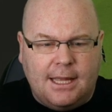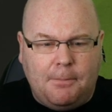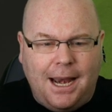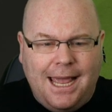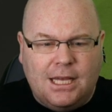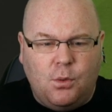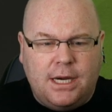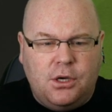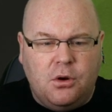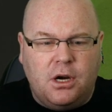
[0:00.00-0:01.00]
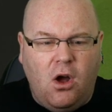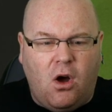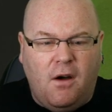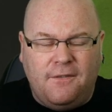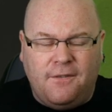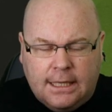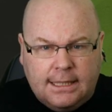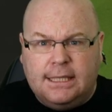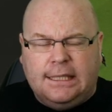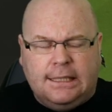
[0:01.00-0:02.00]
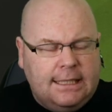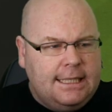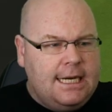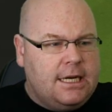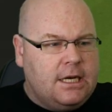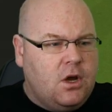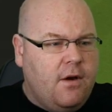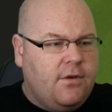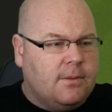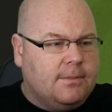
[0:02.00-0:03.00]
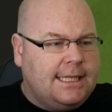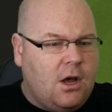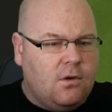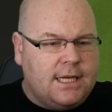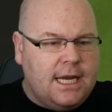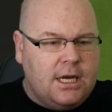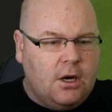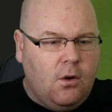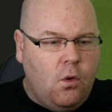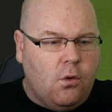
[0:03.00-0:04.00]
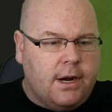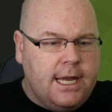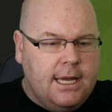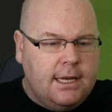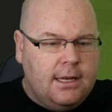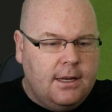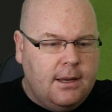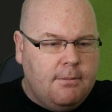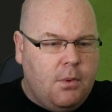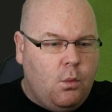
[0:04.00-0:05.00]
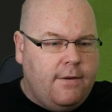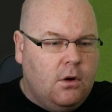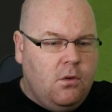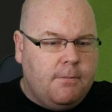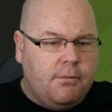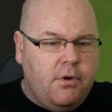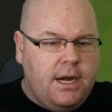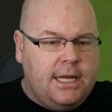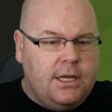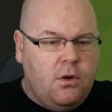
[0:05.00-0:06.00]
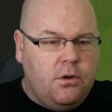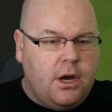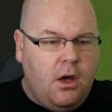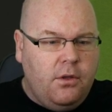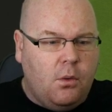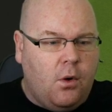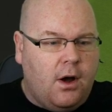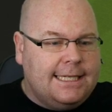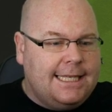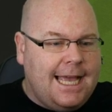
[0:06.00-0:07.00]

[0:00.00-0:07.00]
The players we took off didn't cover themselves in glory, but we've looked pretty good otherwise.